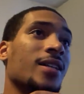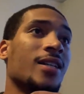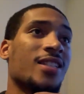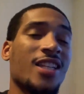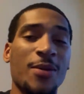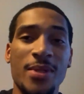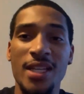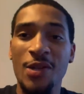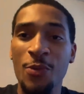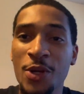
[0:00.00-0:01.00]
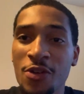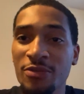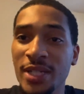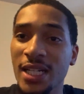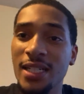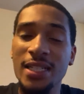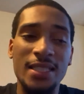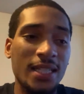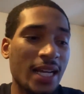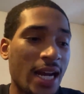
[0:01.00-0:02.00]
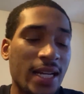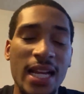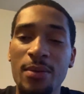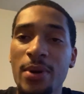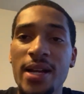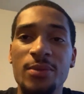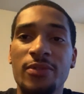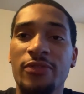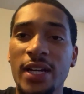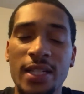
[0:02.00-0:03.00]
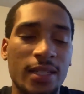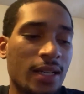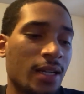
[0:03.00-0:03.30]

Skip said, where we go from here, nigga said, every day in practice we fighting.